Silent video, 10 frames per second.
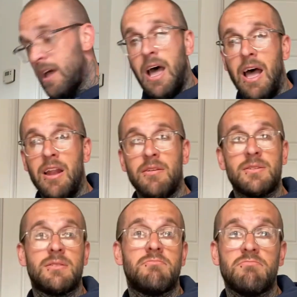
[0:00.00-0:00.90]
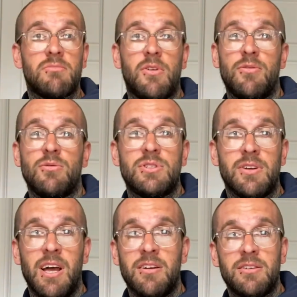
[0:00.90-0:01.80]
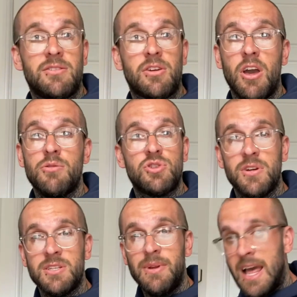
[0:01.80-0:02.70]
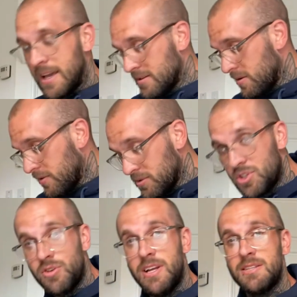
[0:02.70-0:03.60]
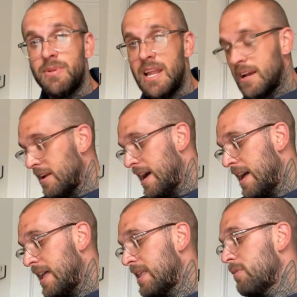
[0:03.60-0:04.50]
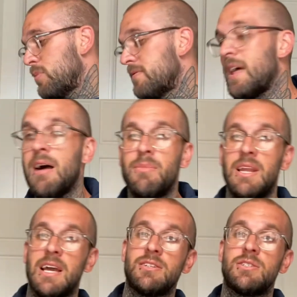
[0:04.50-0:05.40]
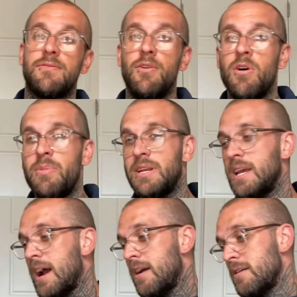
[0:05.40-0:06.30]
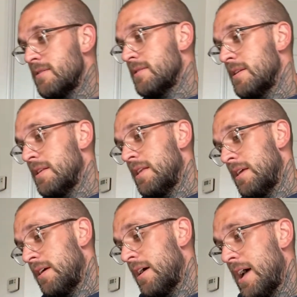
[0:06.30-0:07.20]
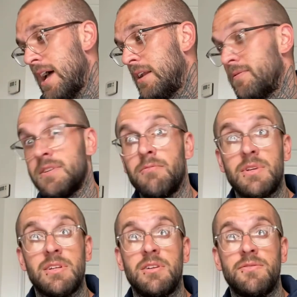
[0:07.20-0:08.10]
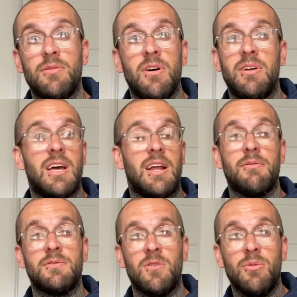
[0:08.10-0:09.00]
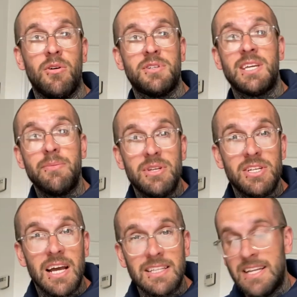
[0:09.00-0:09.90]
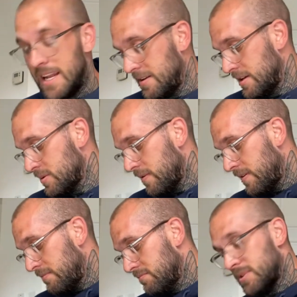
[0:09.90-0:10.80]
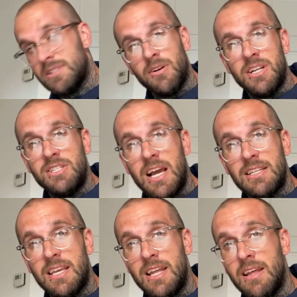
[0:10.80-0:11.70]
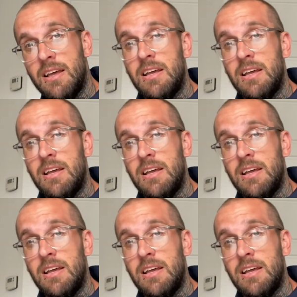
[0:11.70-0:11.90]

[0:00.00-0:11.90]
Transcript: And I thought, sod it, I'm going to go straight into my leg. So I've gone straight into my leg like that. And with that, my legs just flew up in the air. And for some reason, I just thought, oh yeah, that was normal. I'll just keep injecting them. So I started injecting.